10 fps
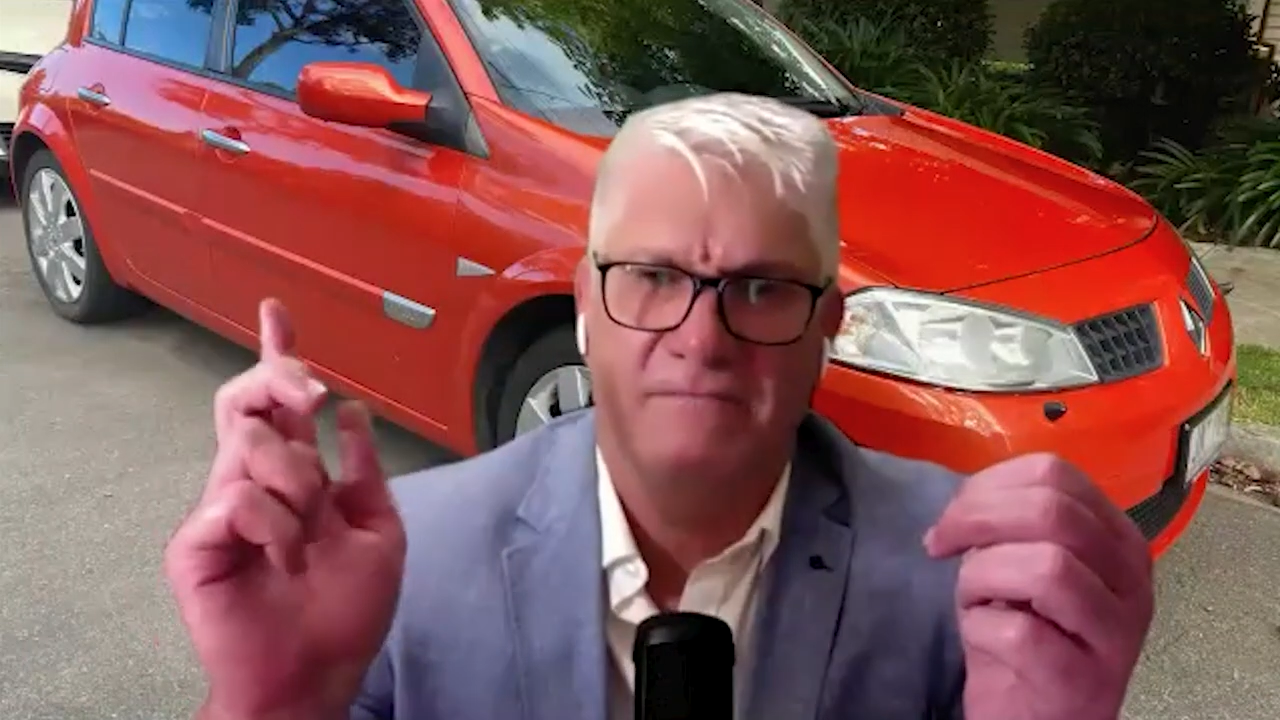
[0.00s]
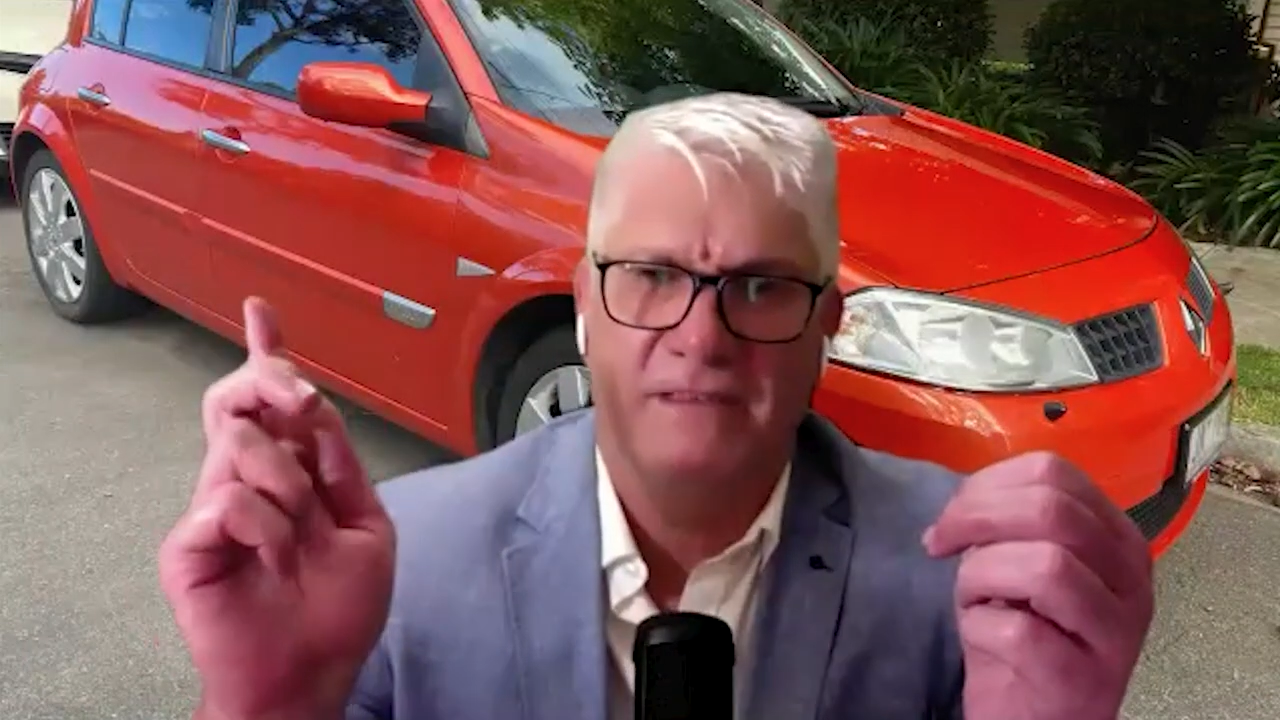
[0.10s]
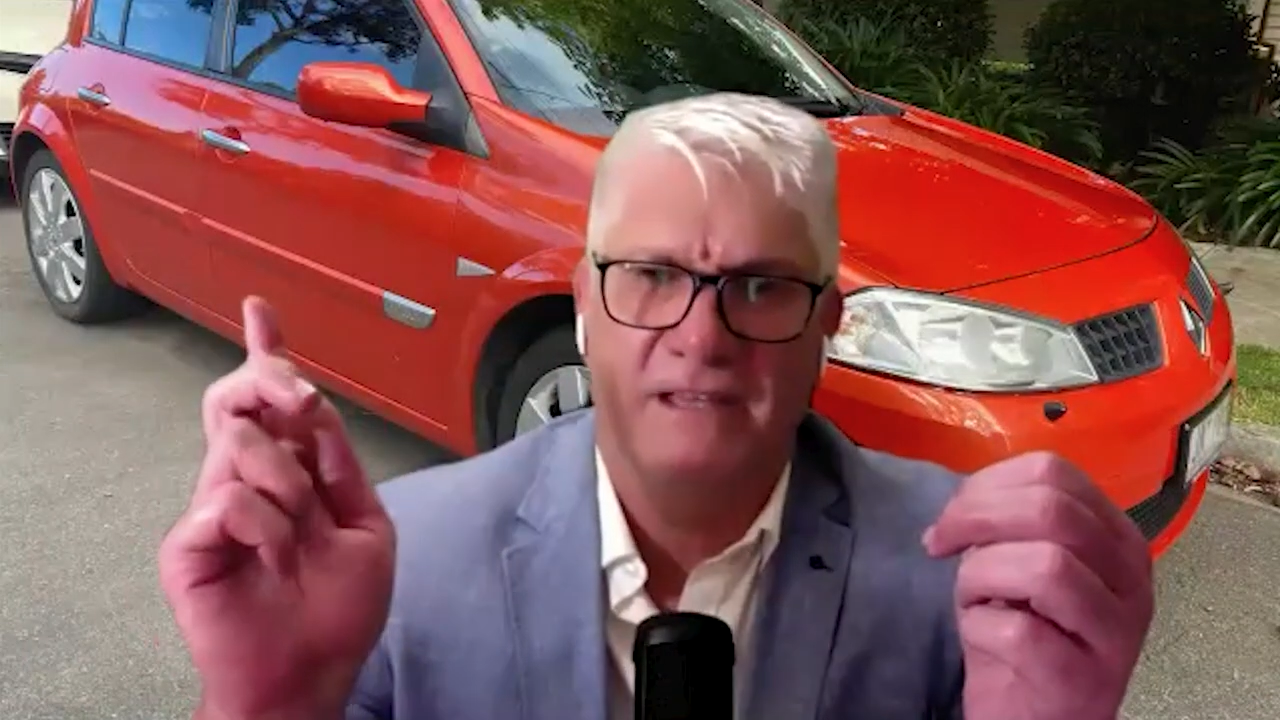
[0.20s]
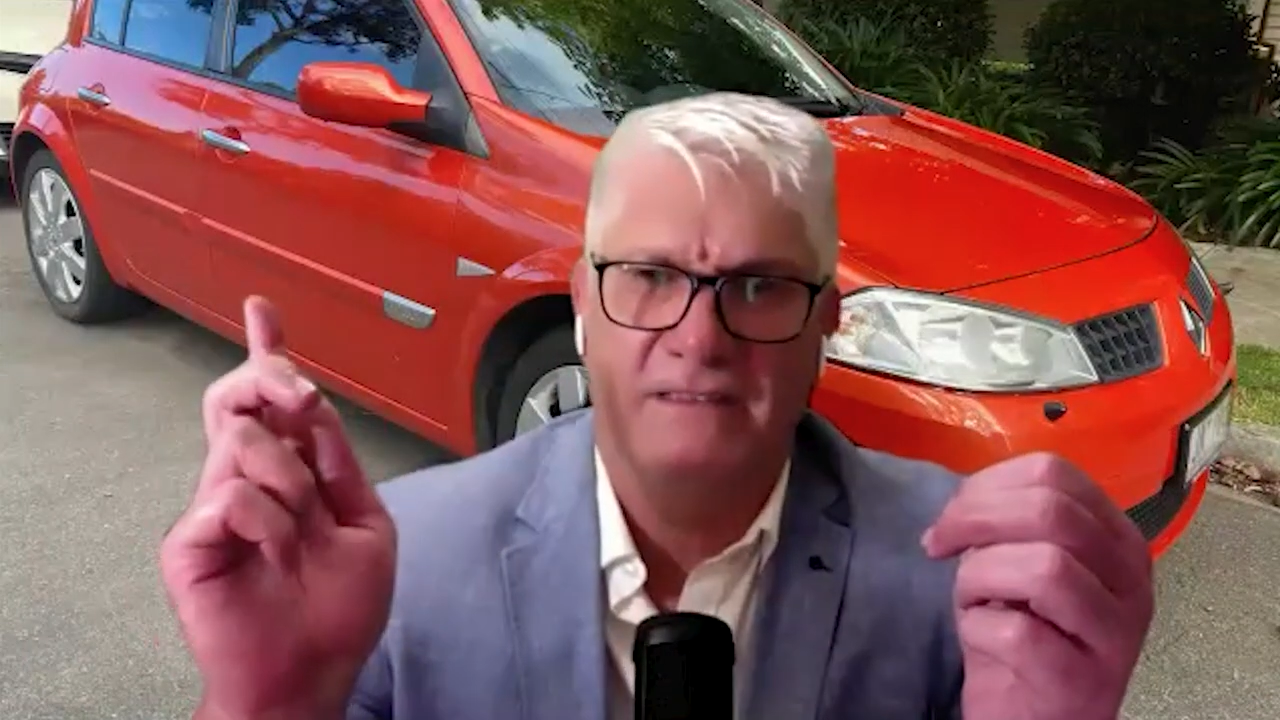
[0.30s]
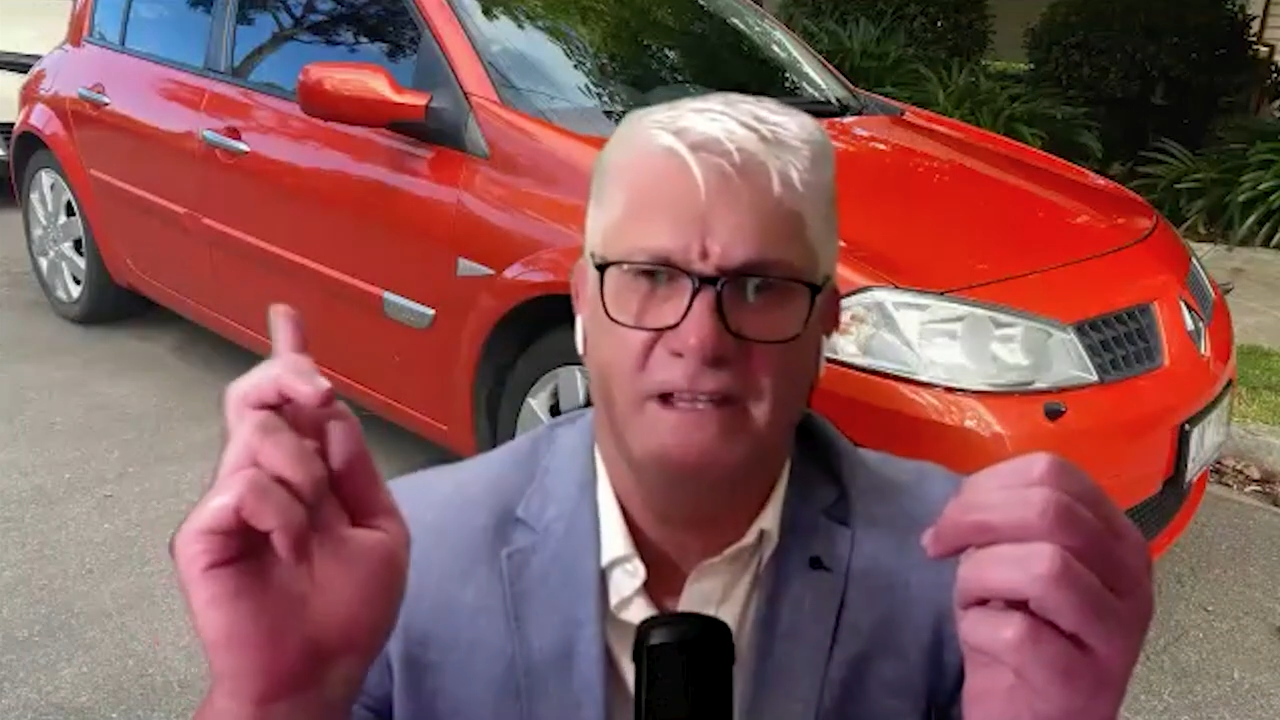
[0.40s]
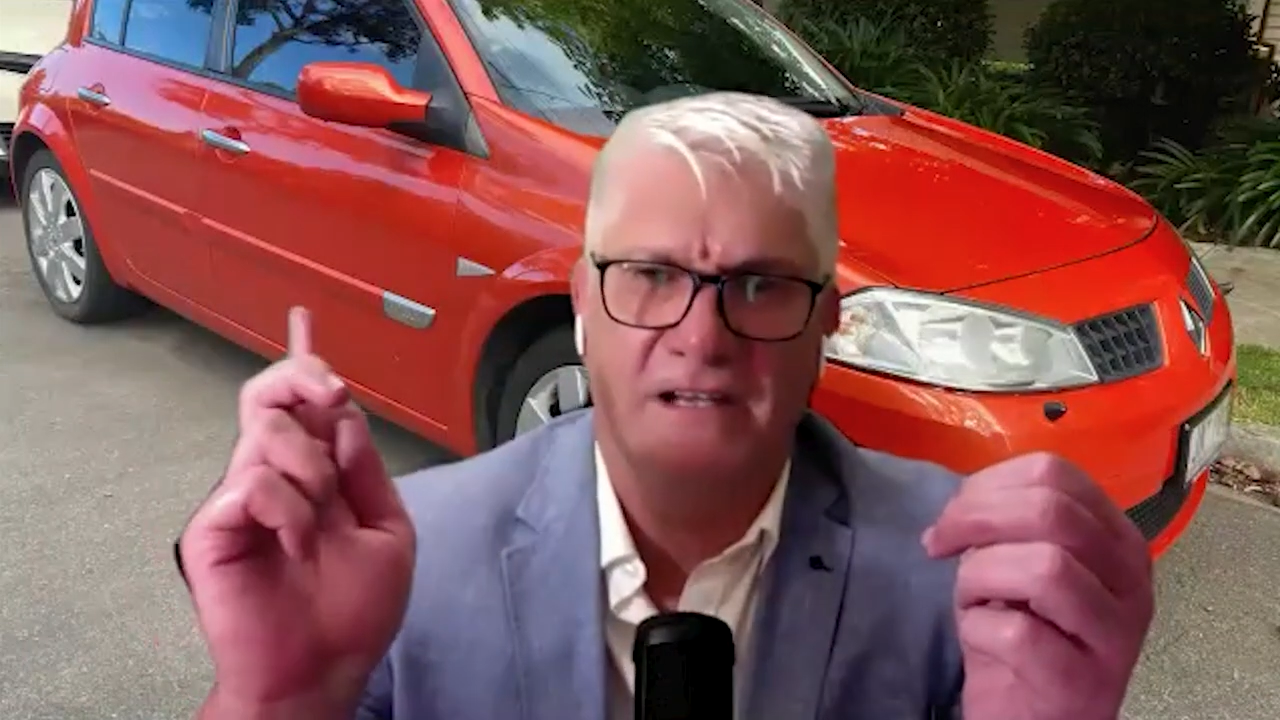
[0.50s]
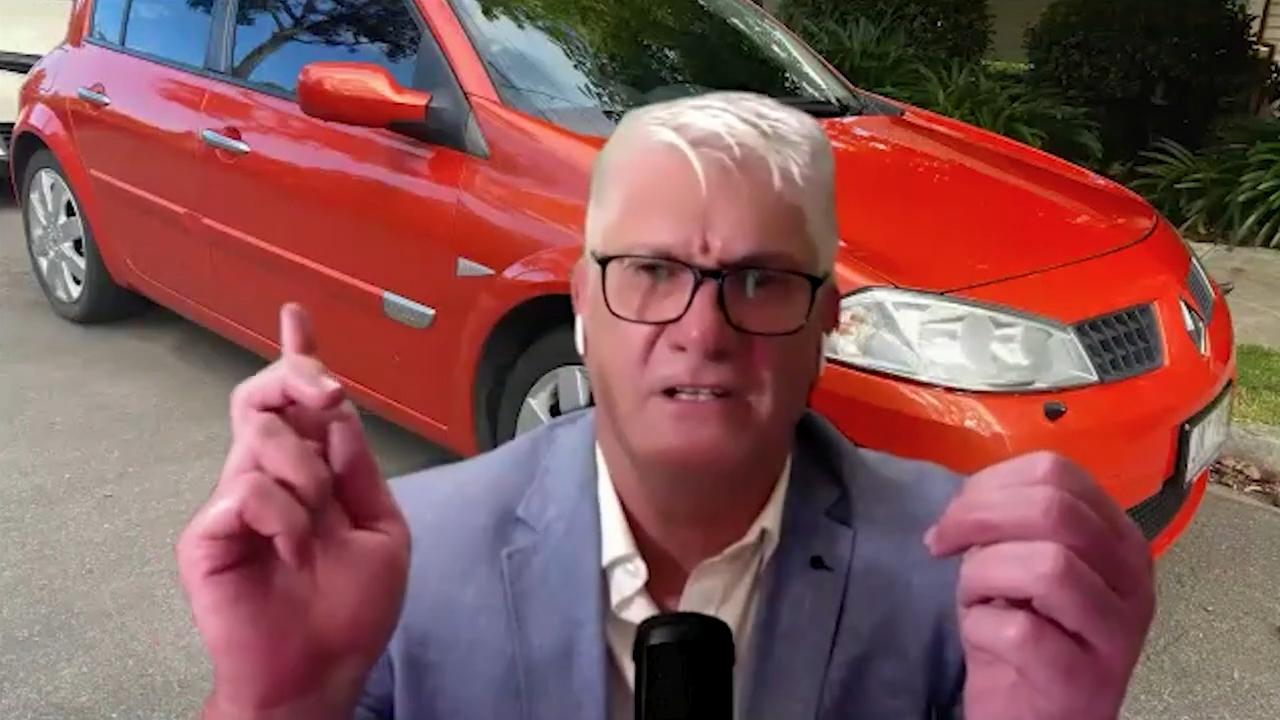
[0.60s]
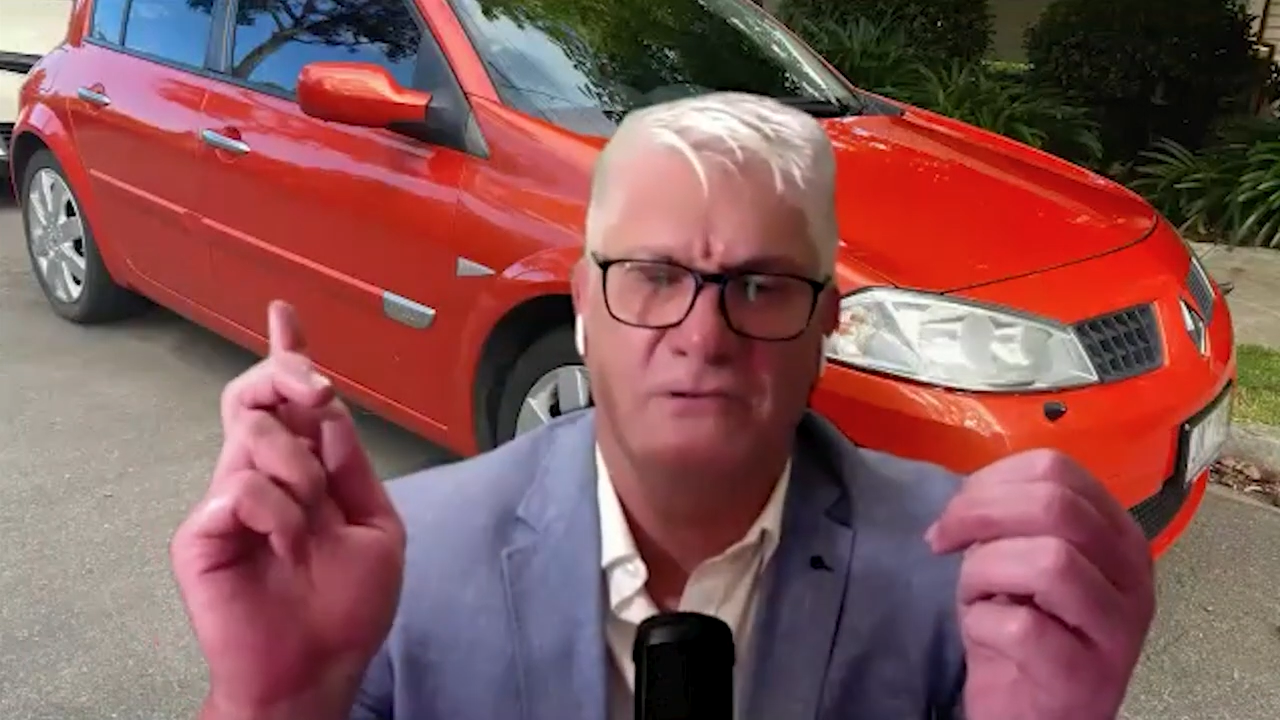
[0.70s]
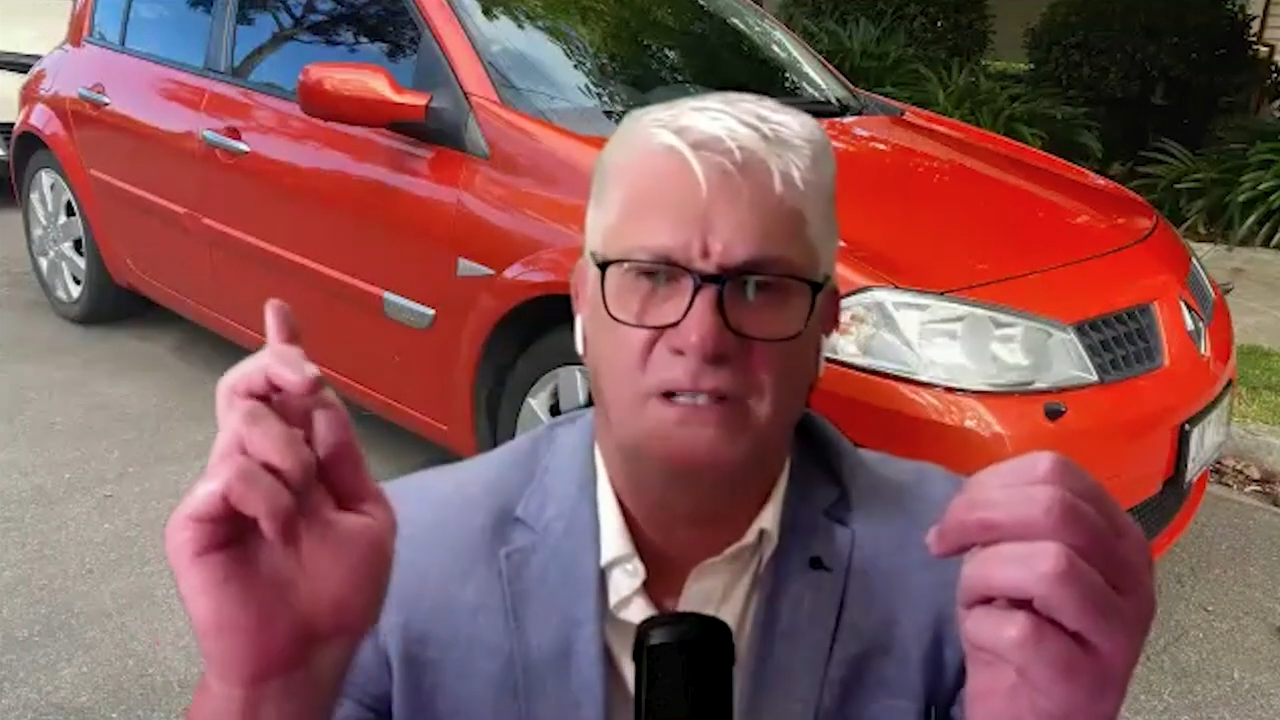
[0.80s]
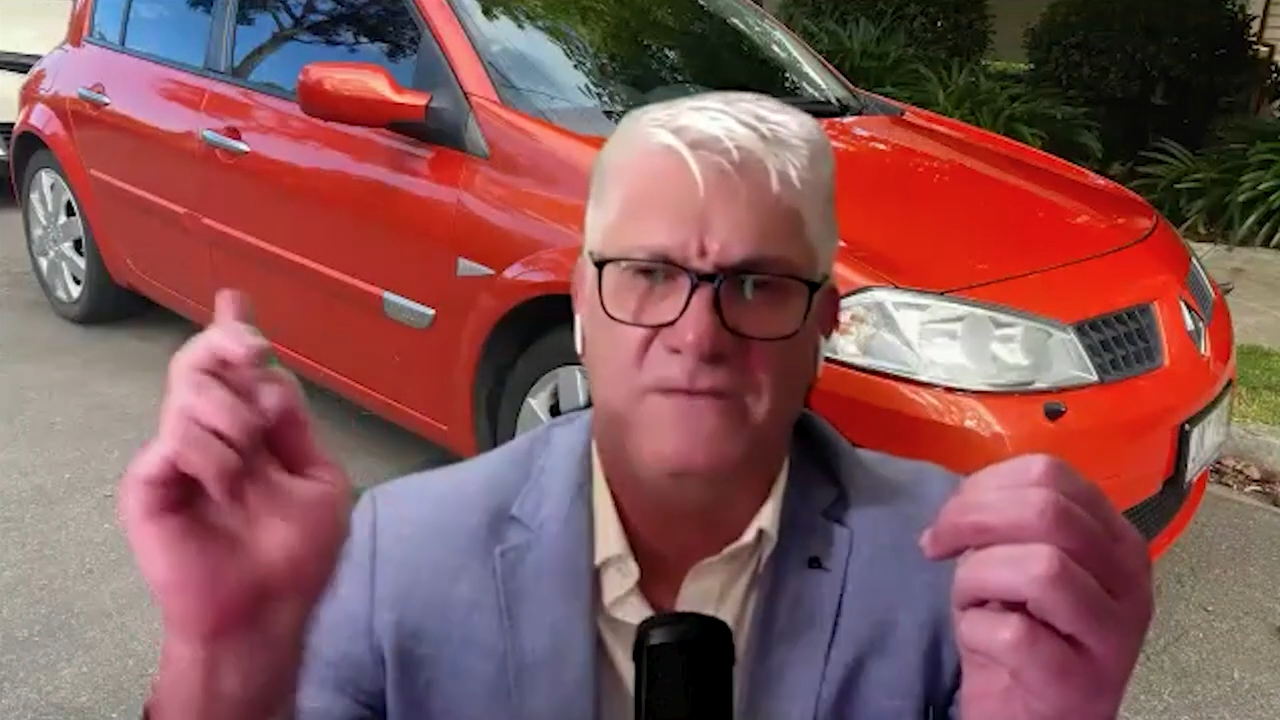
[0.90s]
they're
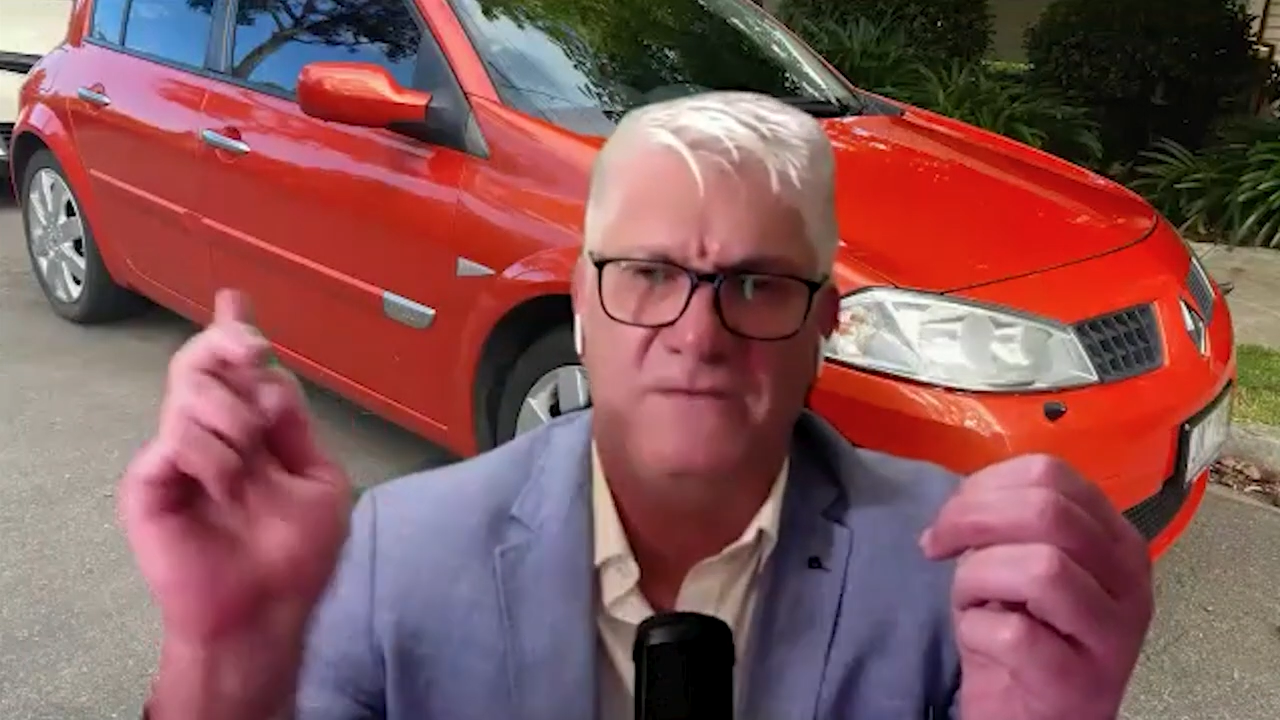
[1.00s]
notorious